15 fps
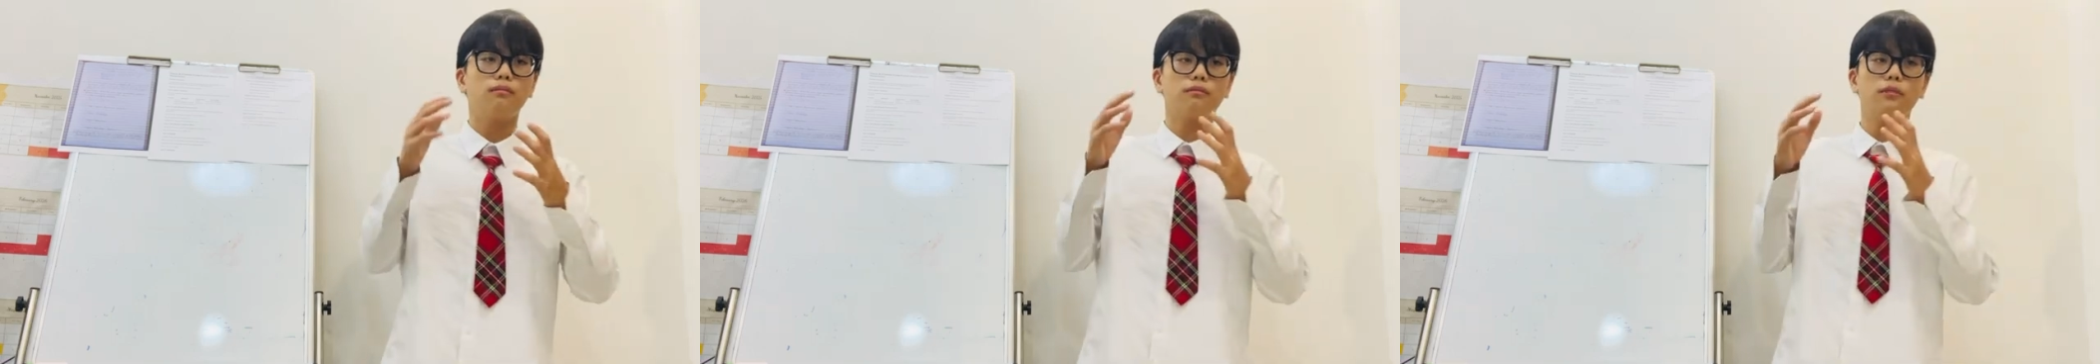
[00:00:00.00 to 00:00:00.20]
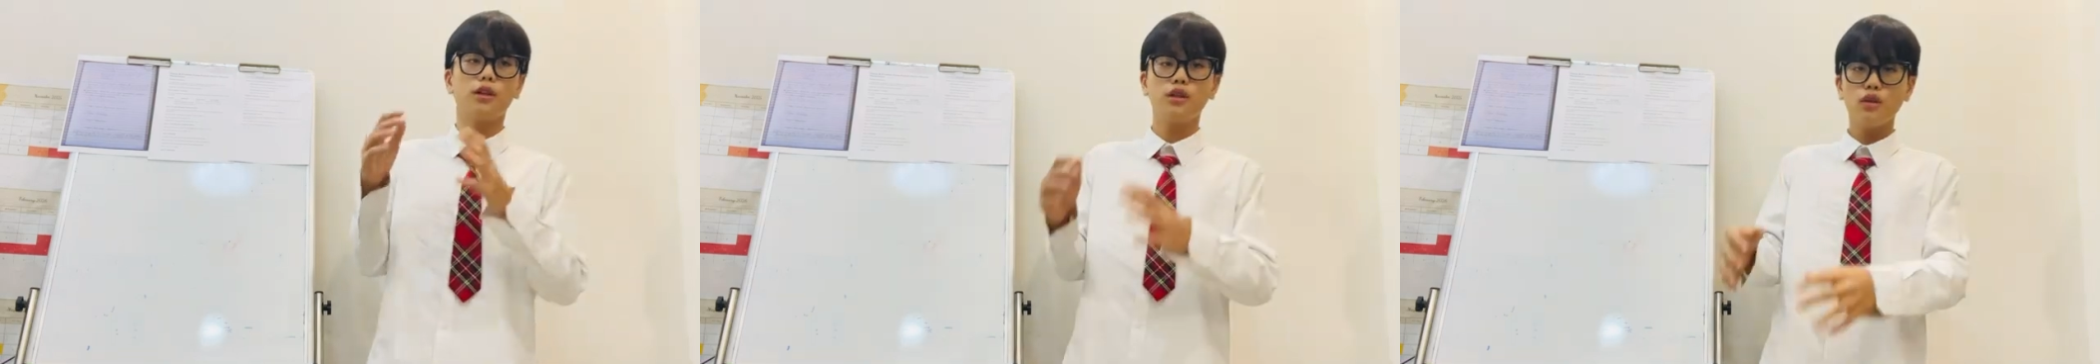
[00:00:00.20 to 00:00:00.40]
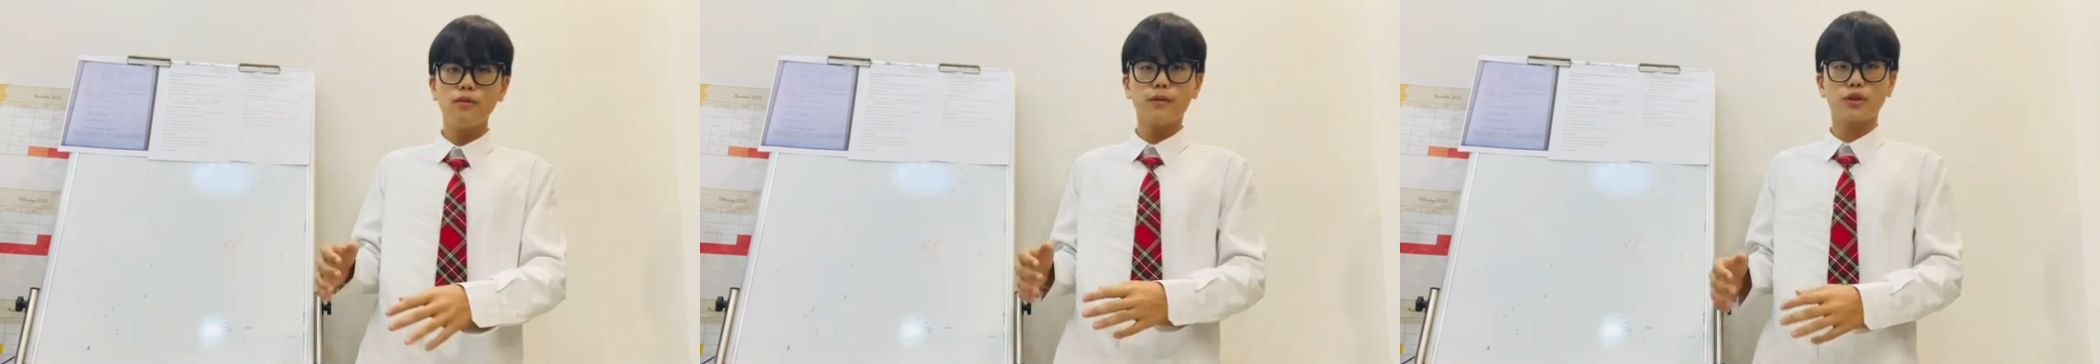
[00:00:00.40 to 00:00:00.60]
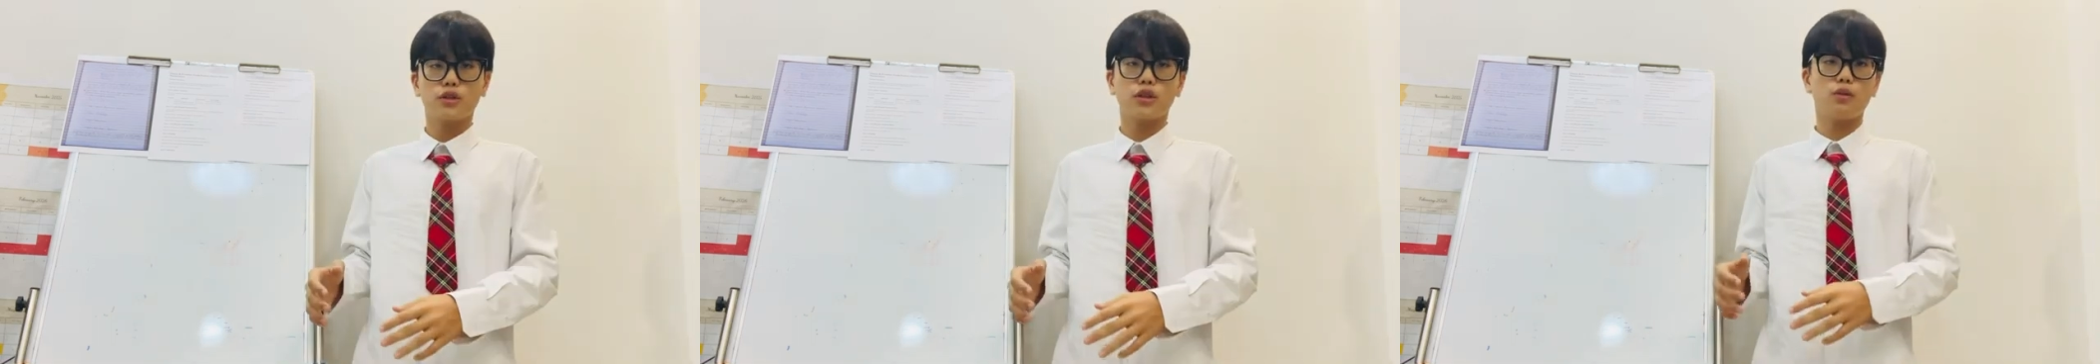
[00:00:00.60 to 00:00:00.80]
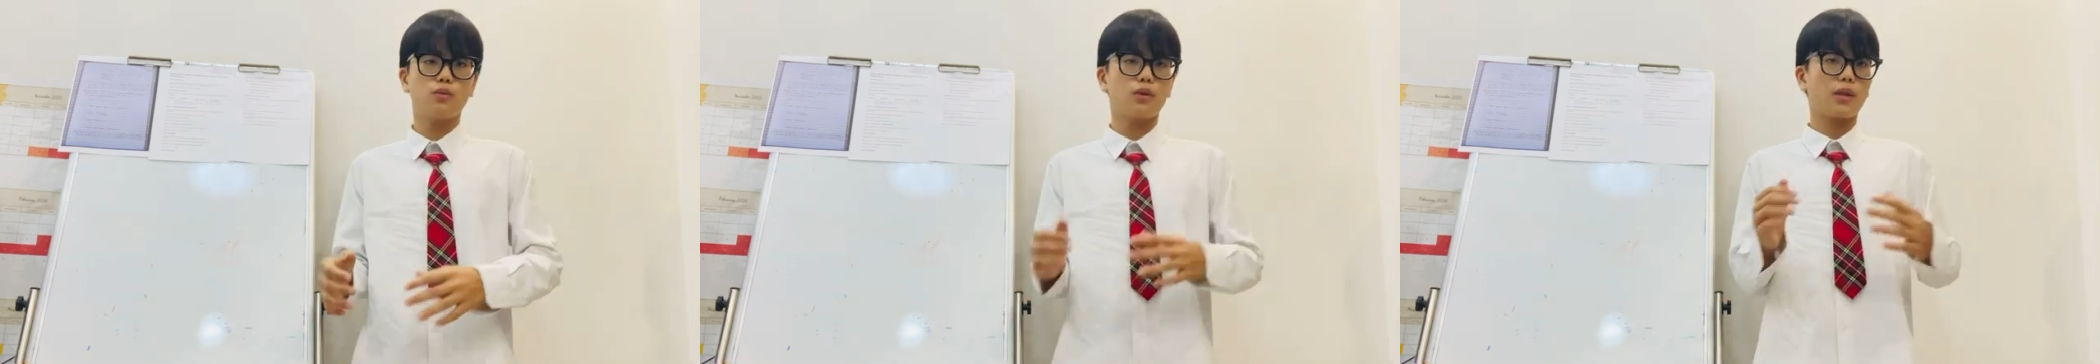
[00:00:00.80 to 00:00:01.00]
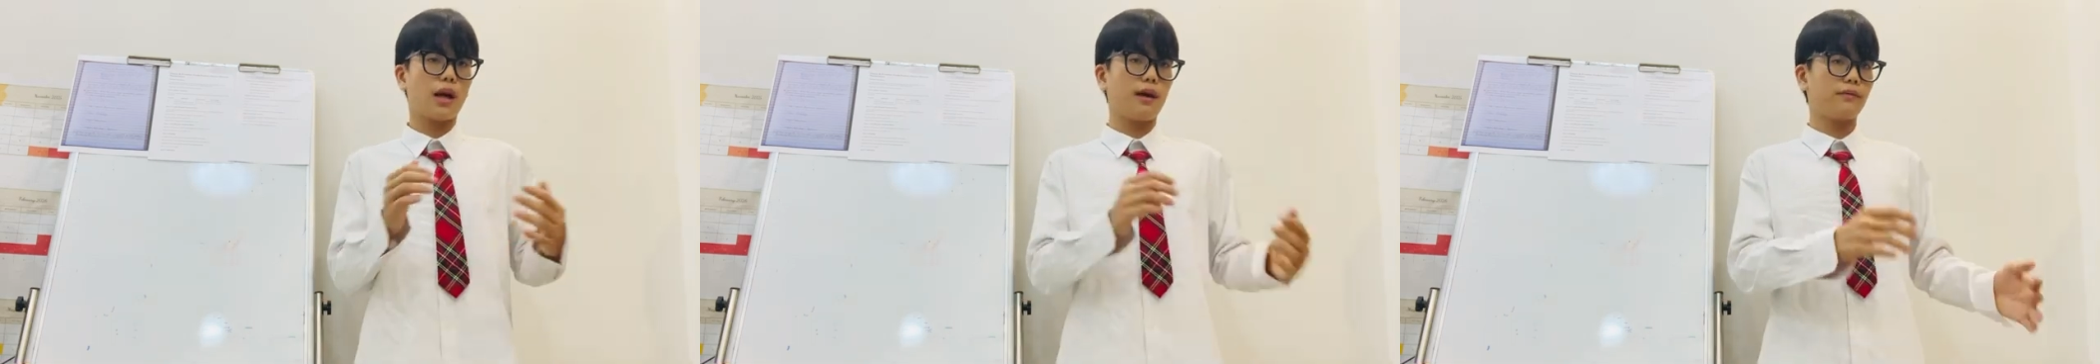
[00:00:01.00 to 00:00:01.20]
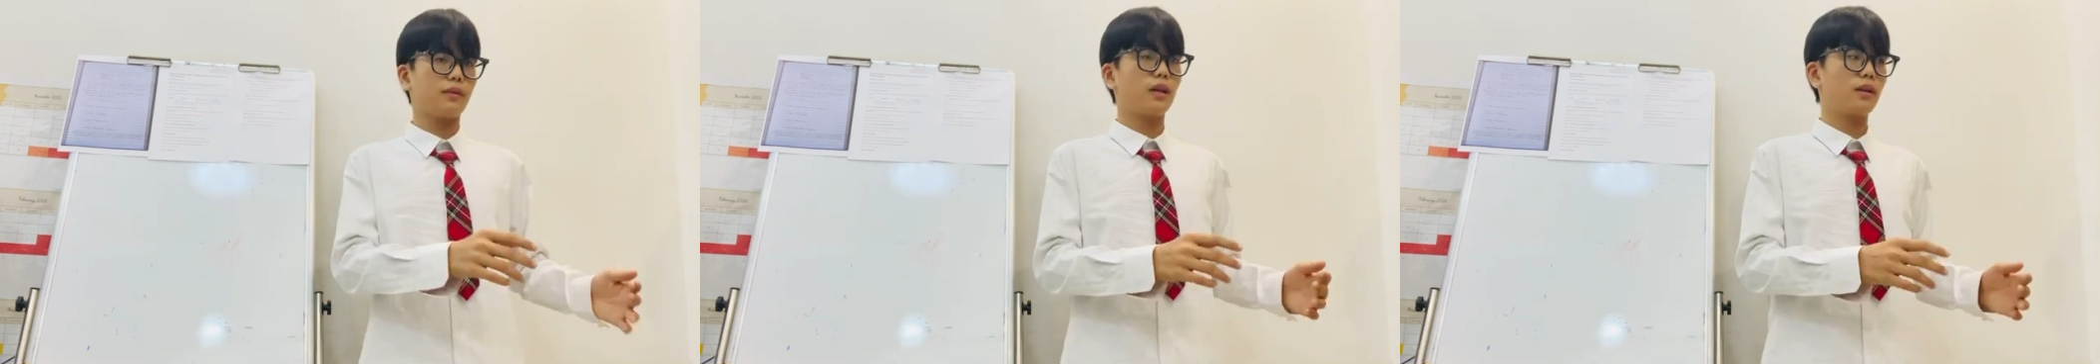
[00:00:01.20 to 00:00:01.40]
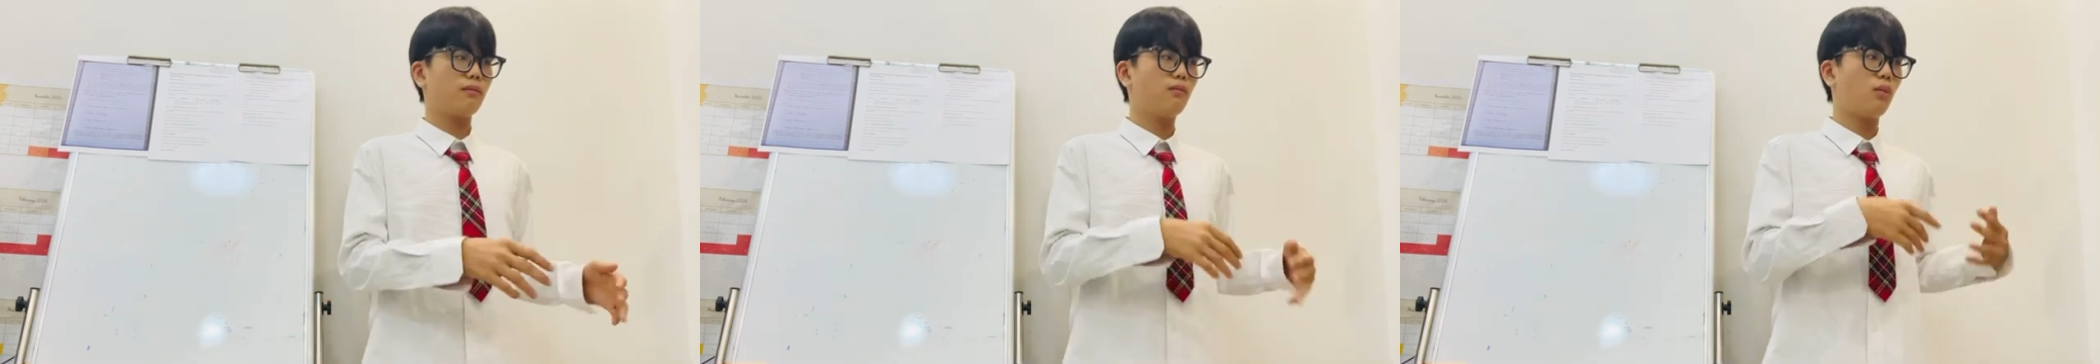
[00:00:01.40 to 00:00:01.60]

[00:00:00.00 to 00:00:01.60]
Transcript: the new version would have like